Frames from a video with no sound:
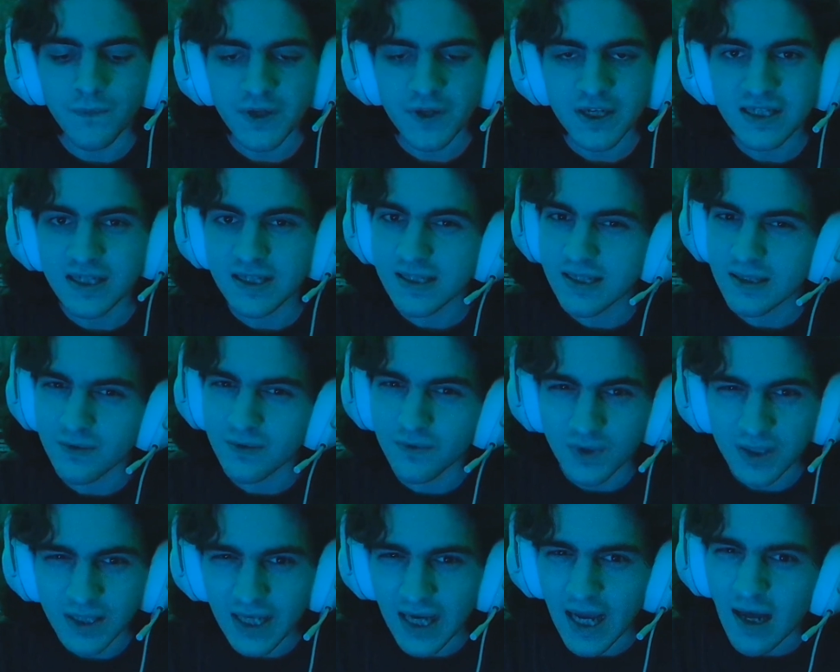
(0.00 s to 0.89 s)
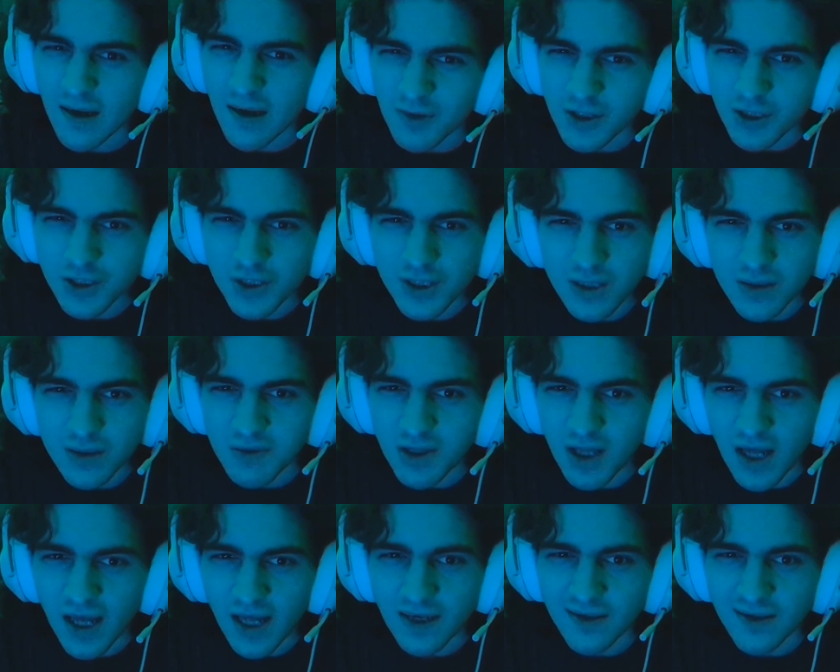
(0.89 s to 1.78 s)
It doesn't really add much to the
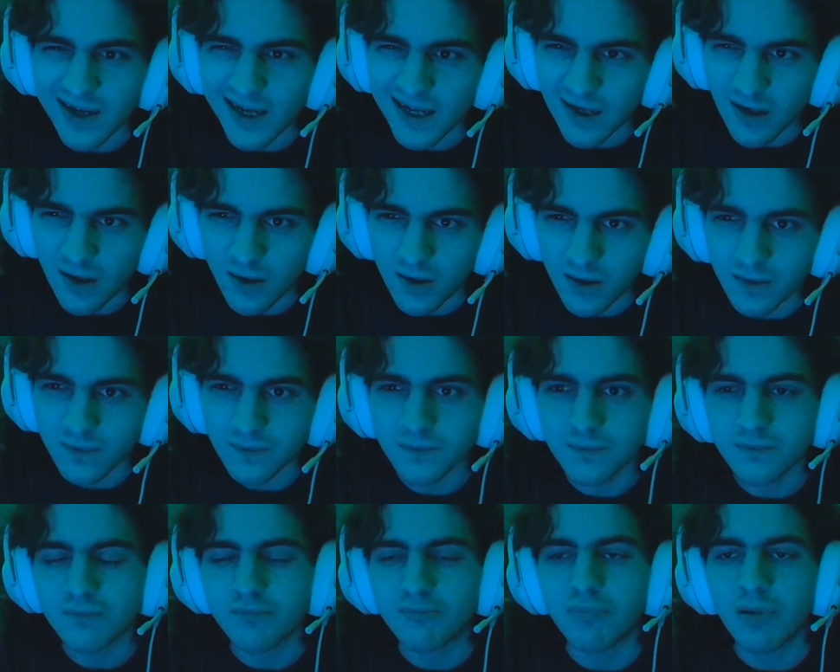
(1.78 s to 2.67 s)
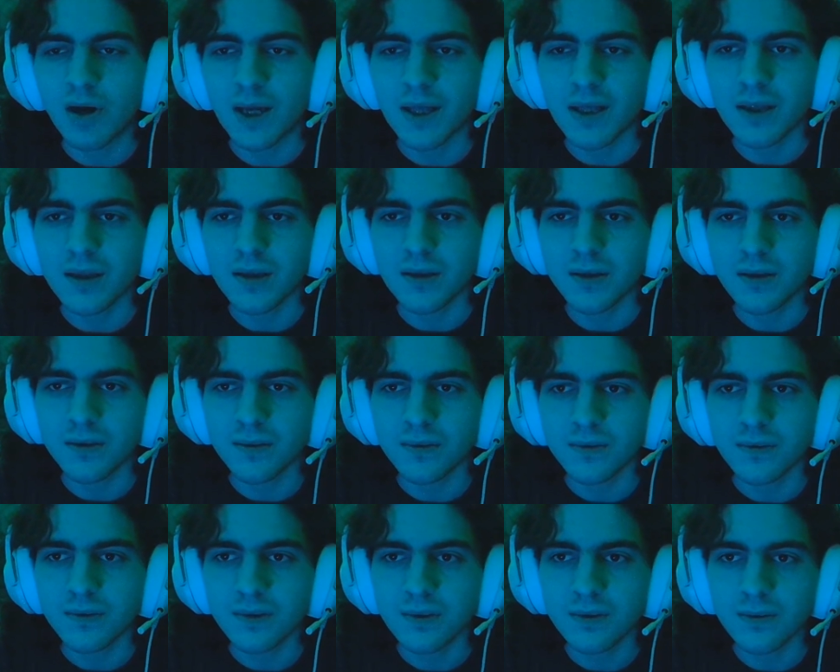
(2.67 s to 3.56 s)
plot at all, but
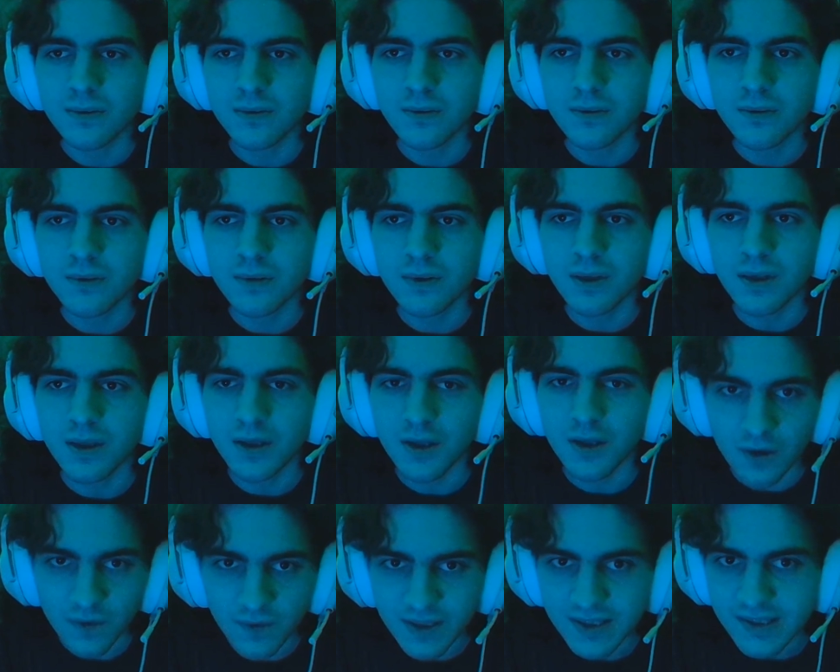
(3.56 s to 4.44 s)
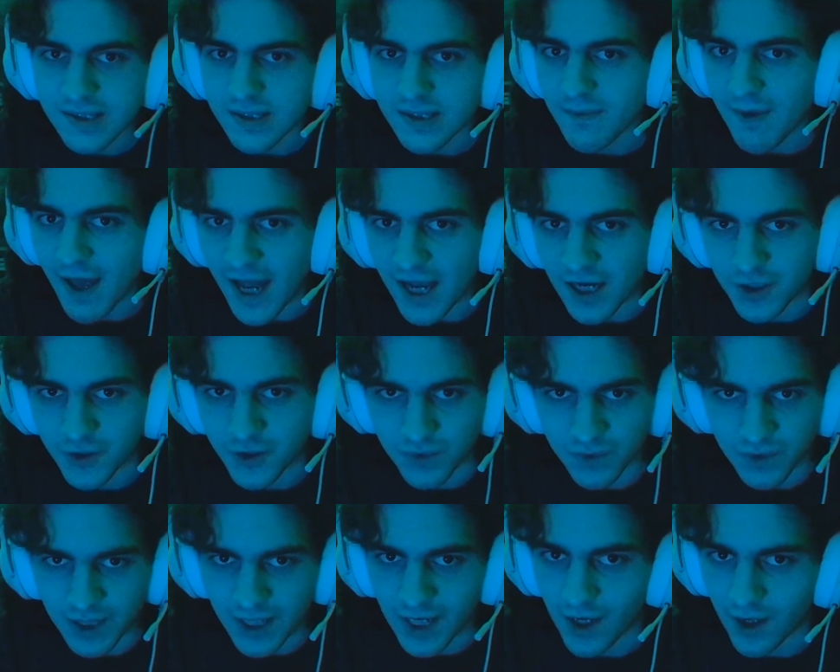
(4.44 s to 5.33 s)
there is some
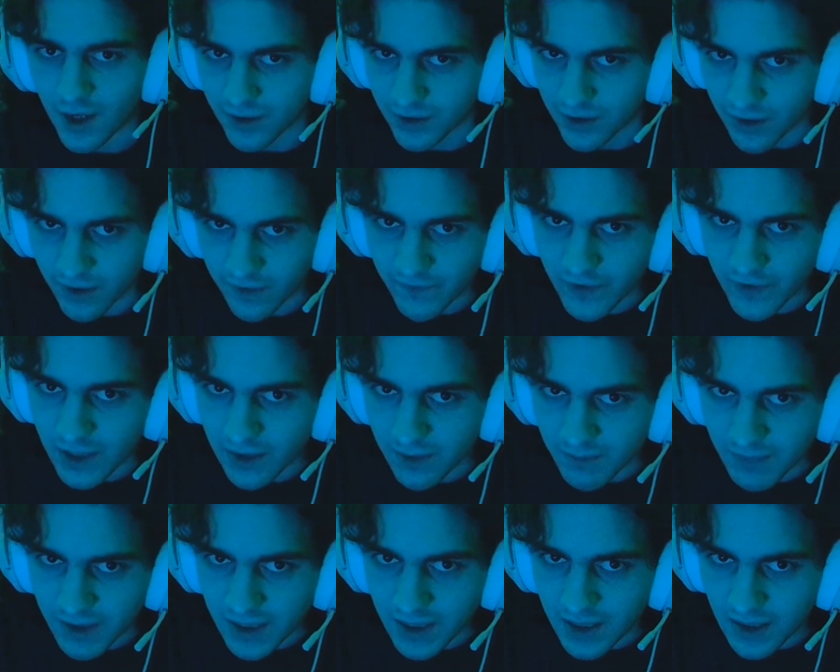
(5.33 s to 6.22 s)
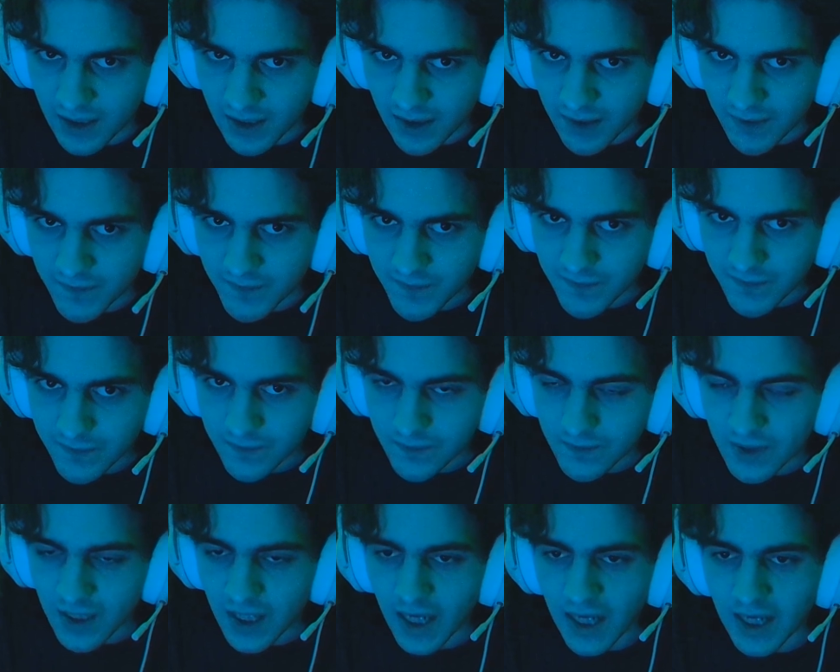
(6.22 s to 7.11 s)
actual character development in it,
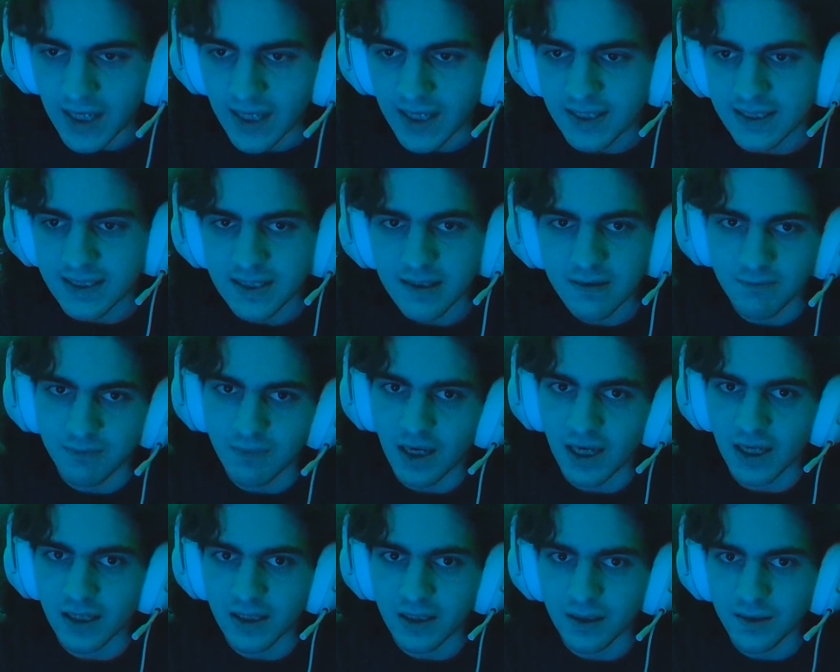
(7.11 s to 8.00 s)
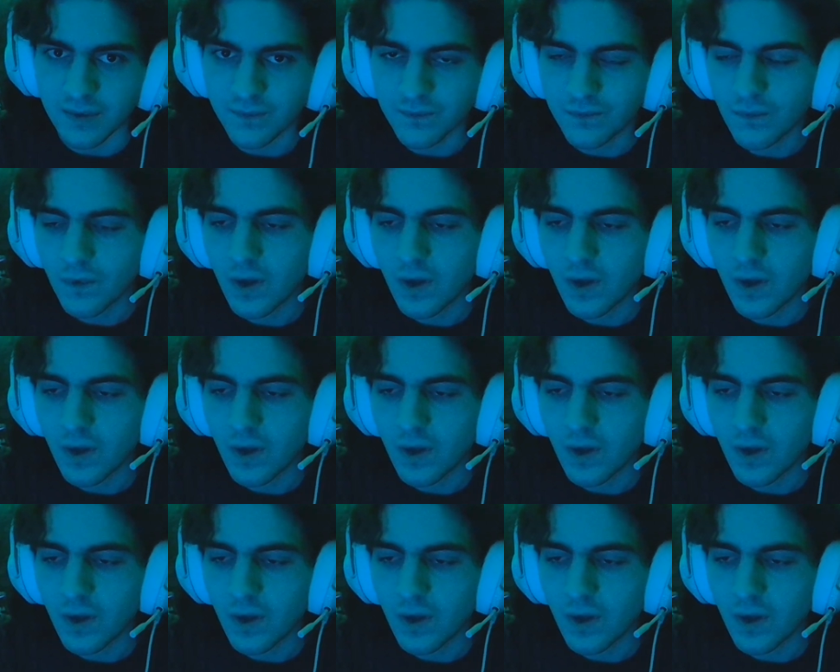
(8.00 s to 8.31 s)
and I didn't mind it.